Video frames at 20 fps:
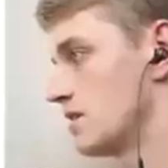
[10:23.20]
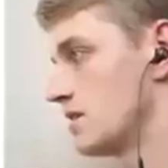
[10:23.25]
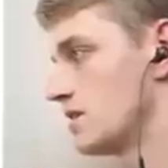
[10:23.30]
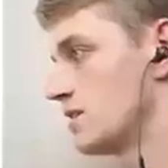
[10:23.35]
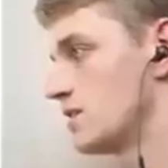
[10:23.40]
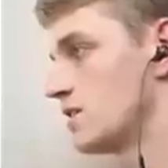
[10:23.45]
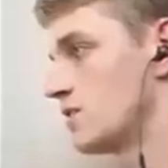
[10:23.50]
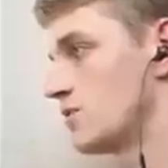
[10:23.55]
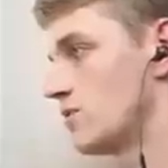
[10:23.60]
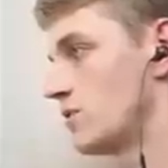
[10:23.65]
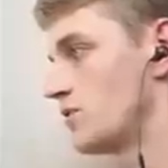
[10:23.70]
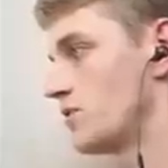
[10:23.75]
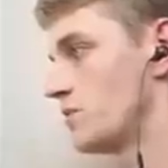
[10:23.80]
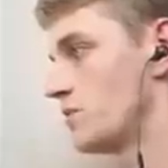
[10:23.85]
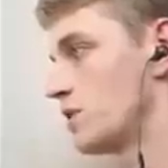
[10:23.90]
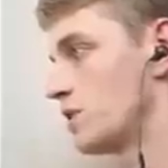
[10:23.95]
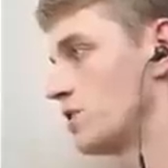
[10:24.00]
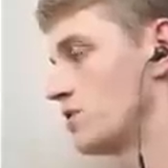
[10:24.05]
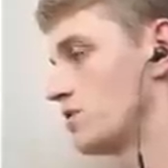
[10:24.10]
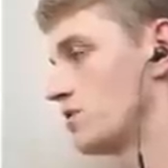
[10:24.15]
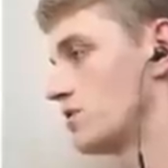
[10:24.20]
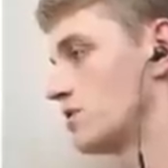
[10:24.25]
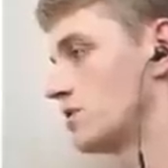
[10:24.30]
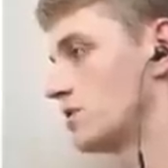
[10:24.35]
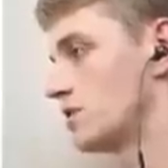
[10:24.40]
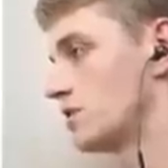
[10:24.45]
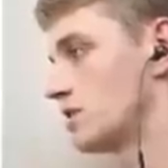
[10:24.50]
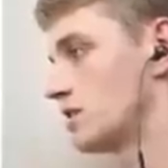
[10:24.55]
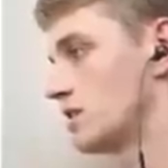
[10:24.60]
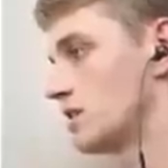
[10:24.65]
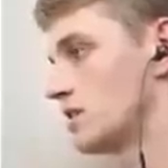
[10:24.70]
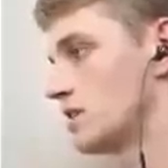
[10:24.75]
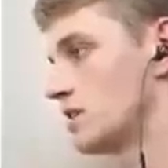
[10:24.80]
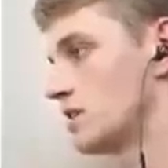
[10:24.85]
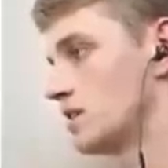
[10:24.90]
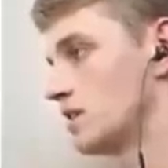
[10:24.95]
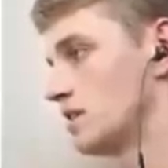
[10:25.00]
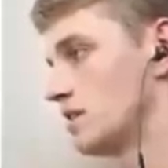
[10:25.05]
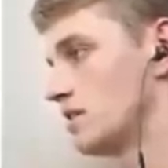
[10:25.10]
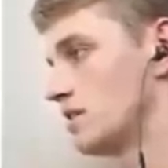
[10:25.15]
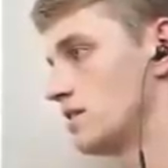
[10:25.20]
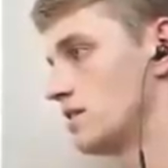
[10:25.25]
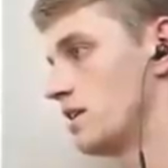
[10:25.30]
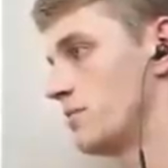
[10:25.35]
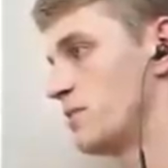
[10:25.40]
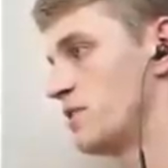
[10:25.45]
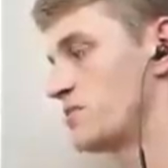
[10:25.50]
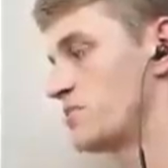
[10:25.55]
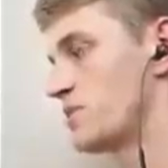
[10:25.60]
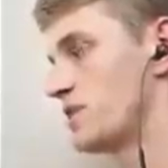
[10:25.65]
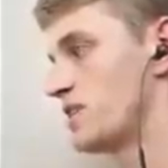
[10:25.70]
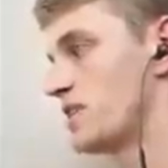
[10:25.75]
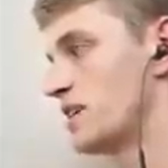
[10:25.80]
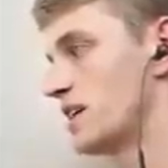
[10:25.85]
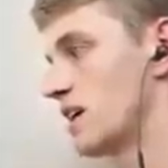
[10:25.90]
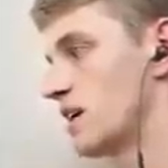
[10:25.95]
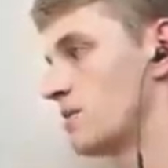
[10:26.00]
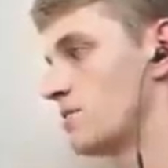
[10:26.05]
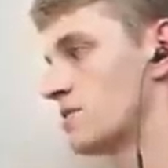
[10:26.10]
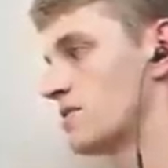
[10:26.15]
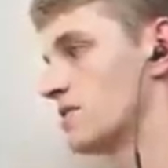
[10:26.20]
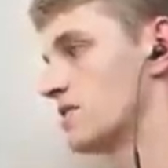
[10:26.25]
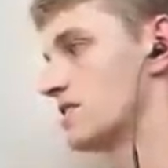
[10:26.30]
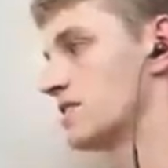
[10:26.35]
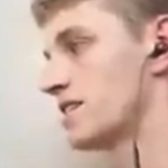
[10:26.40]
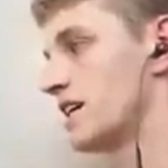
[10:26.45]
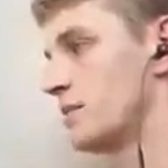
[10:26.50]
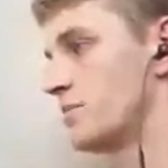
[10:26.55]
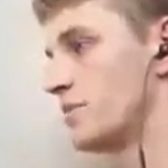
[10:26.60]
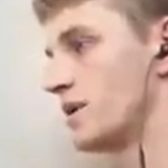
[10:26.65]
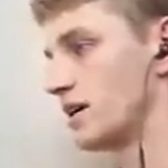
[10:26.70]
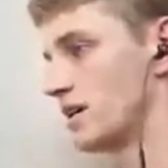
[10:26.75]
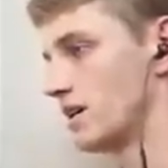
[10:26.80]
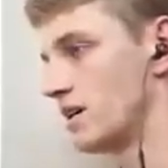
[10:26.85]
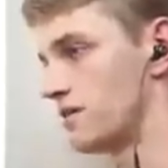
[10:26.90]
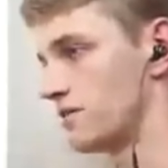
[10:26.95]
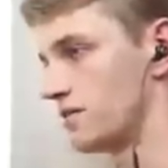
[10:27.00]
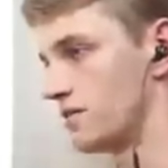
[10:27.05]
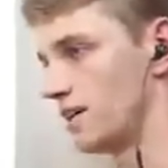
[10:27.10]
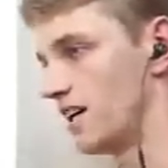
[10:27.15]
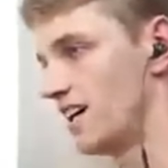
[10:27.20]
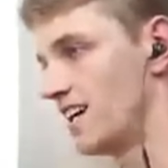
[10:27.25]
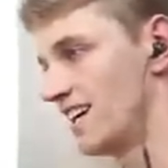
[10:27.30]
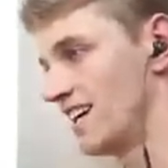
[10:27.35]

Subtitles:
It's not worth it, bro. They'd be sprinting and I'm still escaping. Lovely.